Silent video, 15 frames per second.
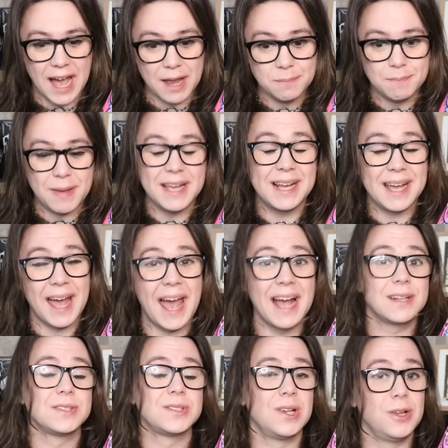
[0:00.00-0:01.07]
and make
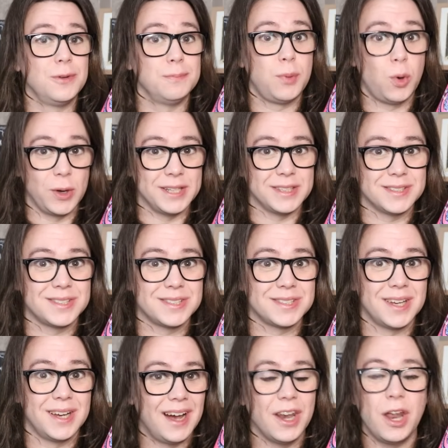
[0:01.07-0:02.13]
excellent
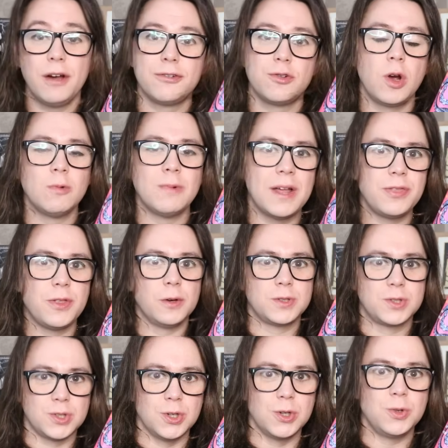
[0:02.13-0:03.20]
points. And after I read
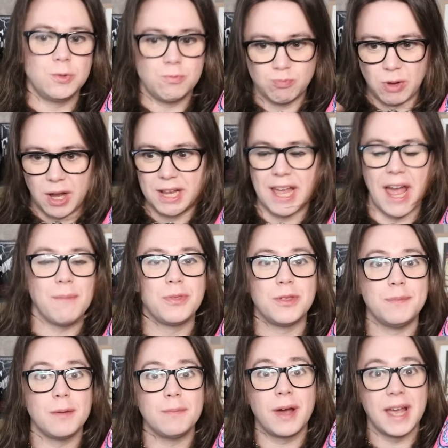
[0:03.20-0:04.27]
those two, I kept
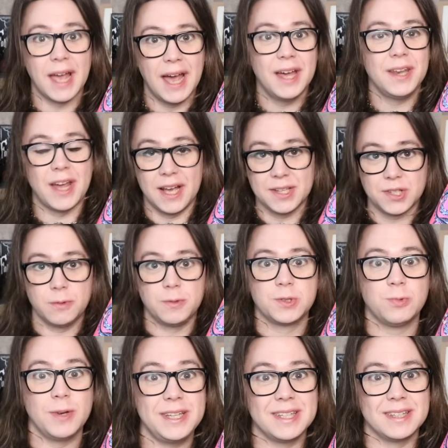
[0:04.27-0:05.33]
them in my head as I
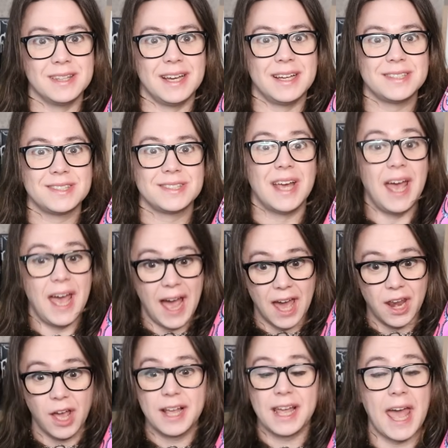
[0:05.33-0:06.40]
was reading this,
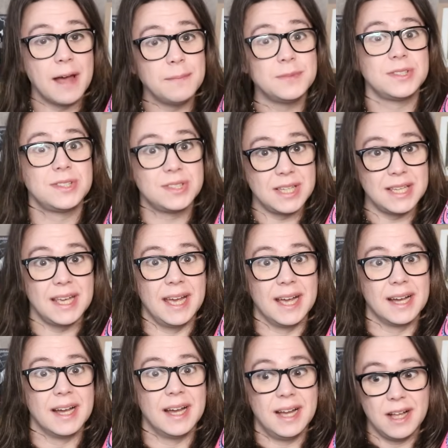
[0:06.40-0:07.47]
and I kept
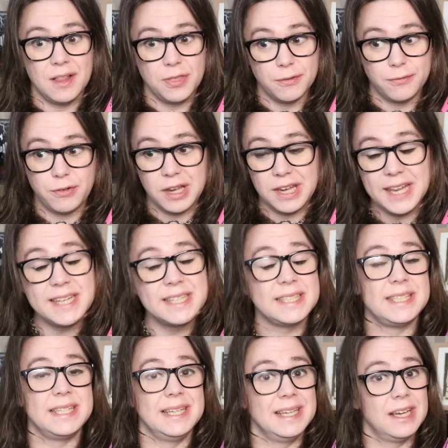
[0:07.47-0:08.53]
seeing the
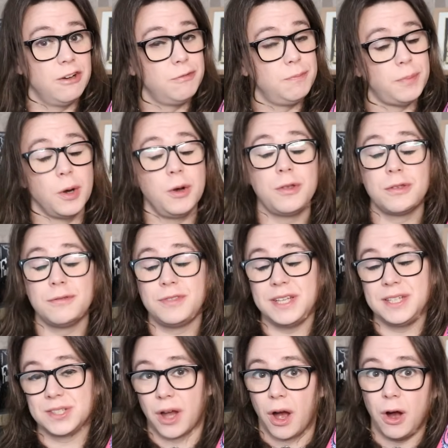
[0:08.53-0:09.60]
validity of both of
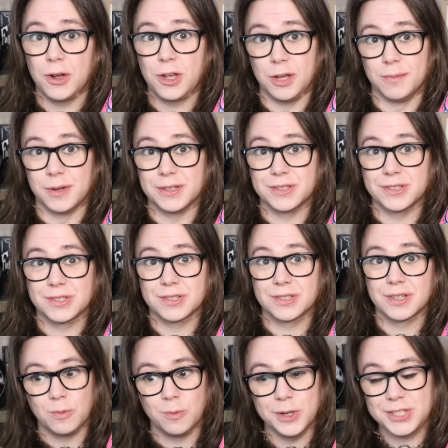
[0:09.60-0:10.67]
these
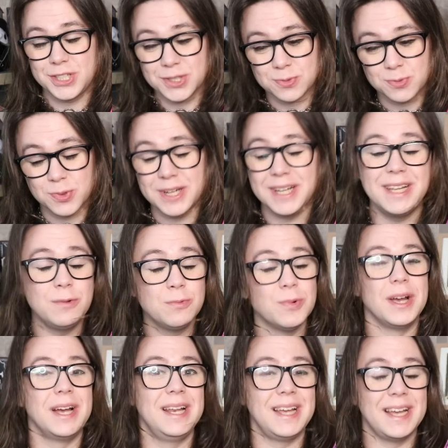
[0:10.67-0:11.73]
arguments, which is really,
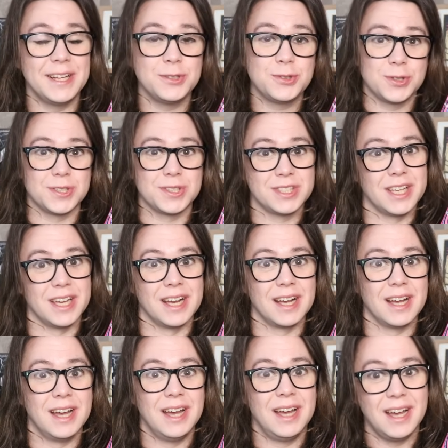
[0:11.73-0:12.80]
really
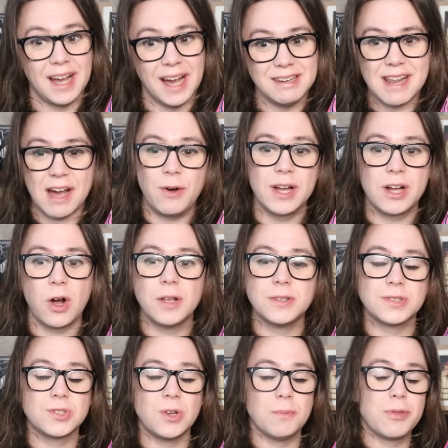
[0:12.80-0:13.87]
interesting. And now I
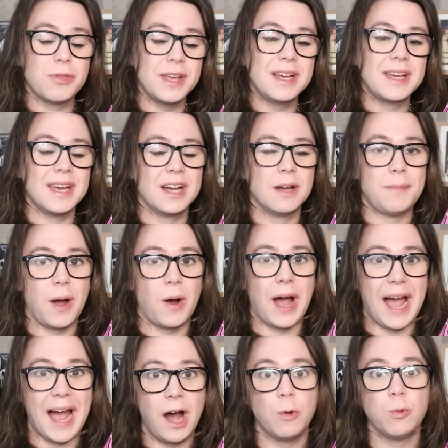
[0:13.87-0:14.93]
can't stop thinking about
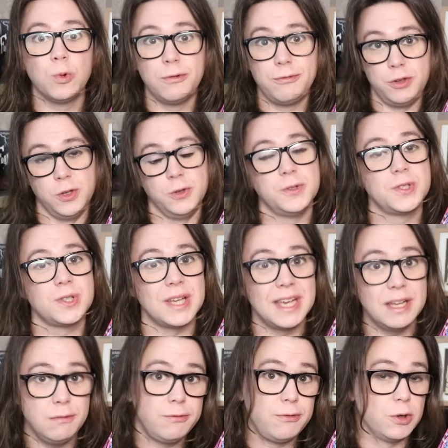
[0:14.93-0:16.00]
how reviews
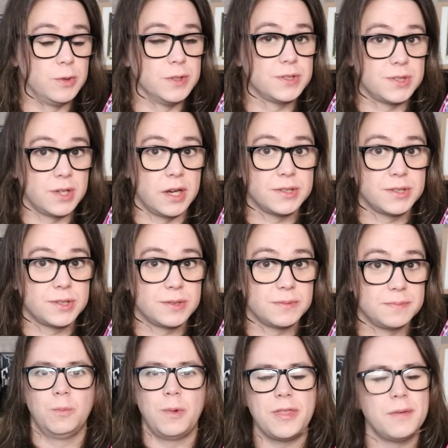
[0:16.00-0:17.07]
influence
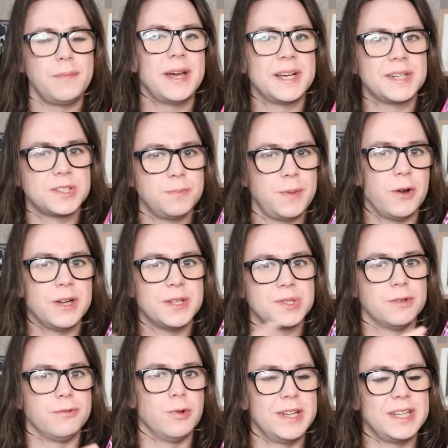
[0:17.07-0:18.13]
us. Whether my
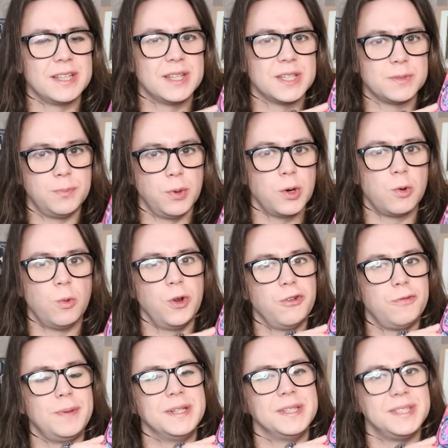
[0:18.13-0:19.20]
experience of reading this book would
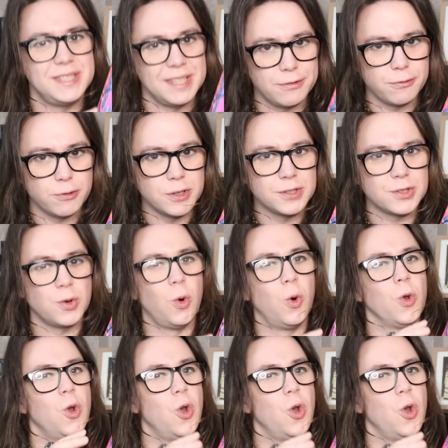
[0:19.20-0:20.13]
have been different or